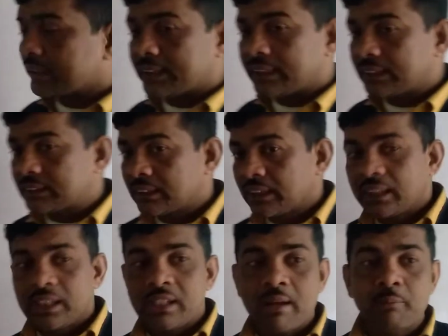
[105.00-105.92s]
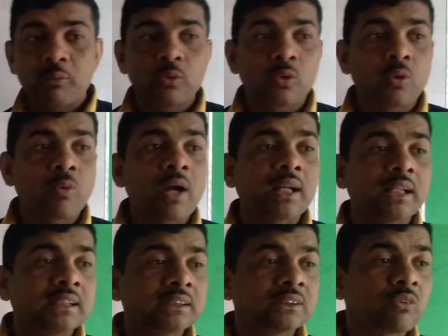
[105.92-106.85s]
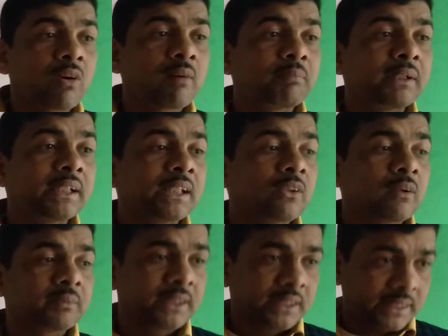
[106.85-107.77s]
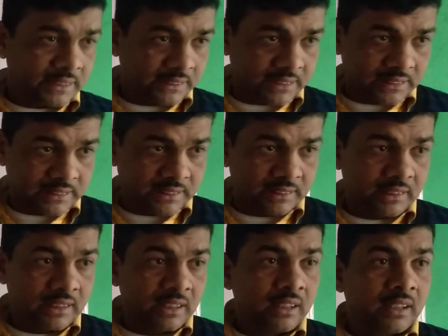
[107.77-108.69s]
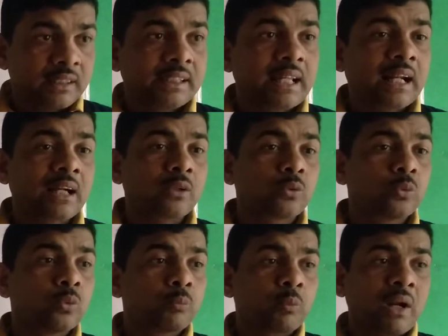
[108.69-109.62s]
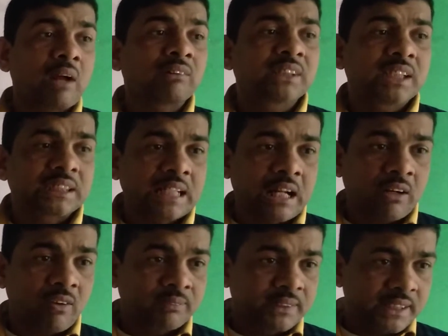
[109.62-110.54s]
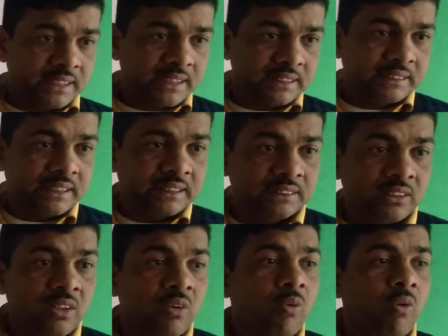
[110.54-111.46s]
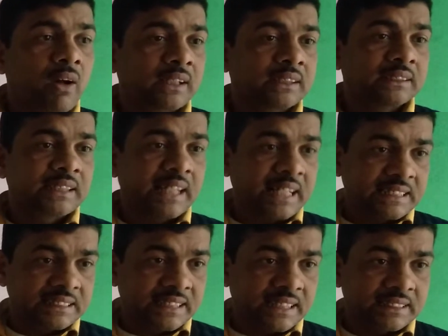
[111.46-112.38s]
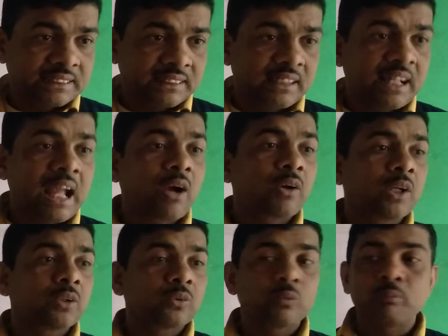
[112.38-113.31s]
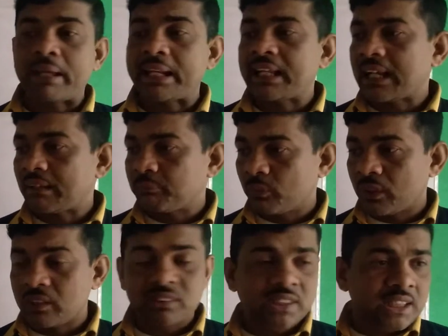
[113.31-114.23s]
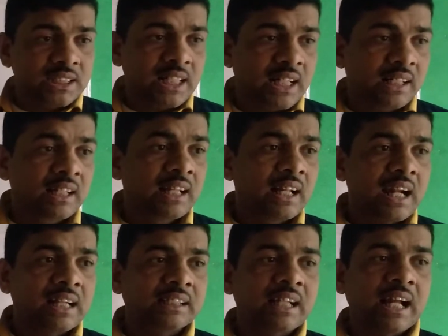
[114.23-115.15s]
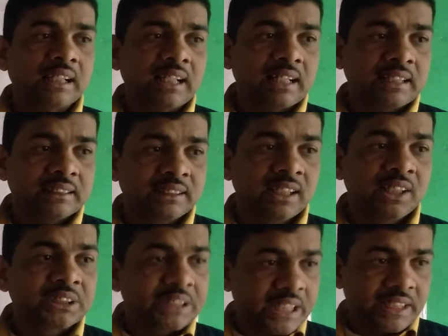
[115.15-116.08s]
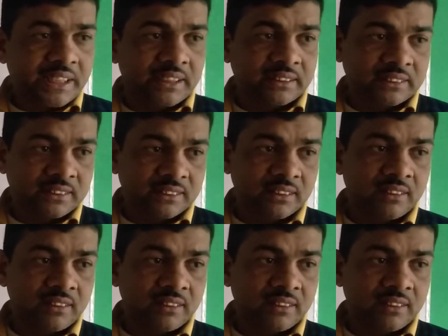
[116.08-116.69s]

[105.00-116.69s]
this, you have to know what is completing of sentences. There are two pronunciation of sentences. One is sentences according to American pronunciation, and the other is sentence.